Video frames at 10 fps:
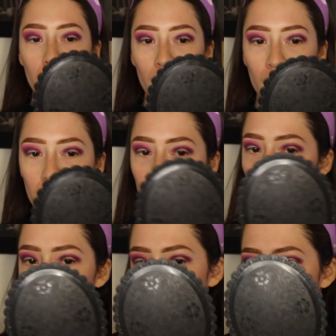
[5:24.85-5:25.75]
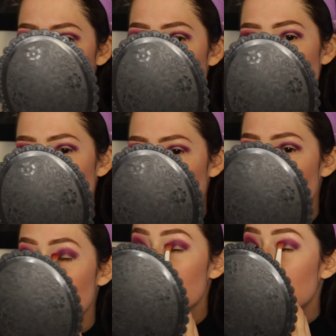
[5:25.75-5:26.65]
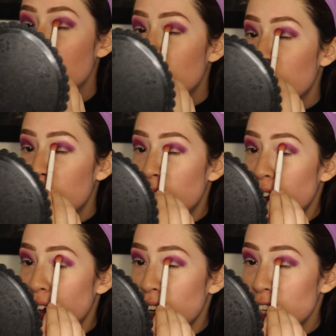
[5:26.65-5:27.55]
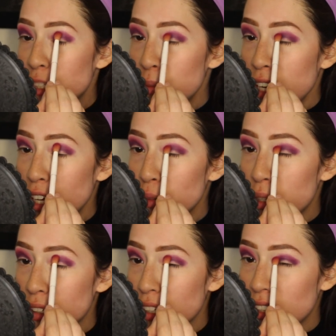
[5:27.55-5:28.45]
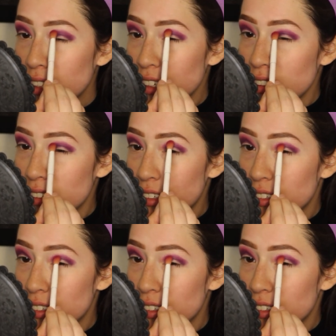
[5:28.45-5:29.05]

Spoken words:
But I don't know, it's just, it's been kind of weird lately.